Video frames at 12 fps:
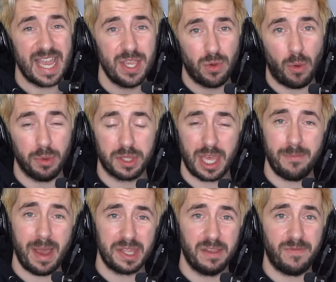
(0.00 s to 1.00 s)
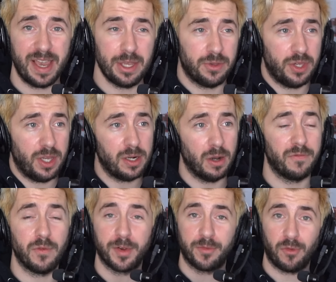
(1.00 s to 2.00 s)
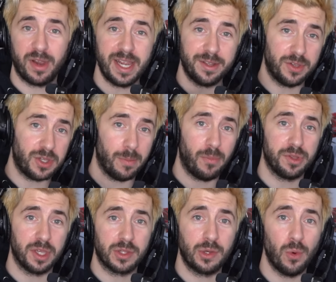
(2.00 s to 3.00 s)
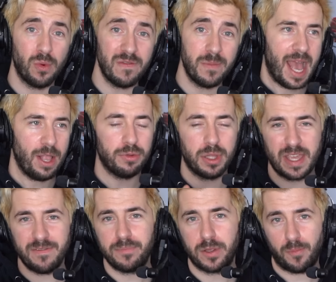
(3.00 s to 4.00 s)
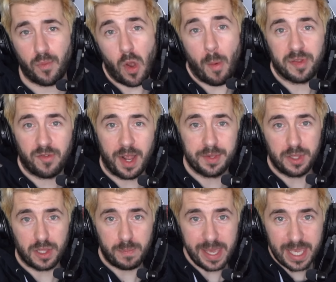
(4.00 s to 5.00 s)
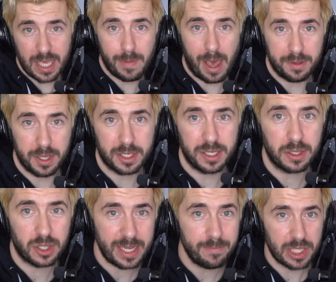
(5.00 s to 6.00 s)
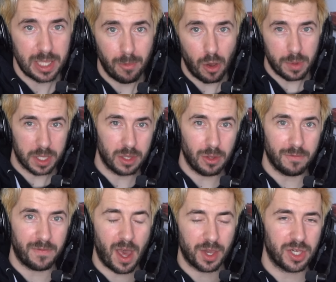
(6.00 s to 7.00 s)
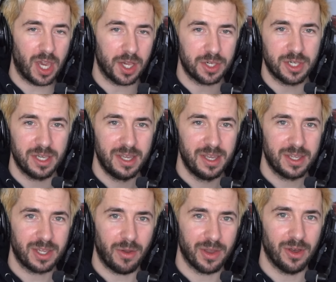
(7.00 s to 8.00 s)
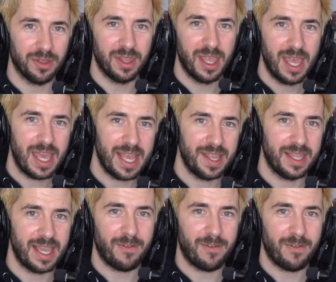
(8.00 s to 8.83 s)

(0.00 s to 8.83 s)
into it, I want to say a massive thank you to Jarno for agreeing to jump on this call with me and also give him some props for actually speaking about this because it seems at the moment there's a lot of hush-hush going on in the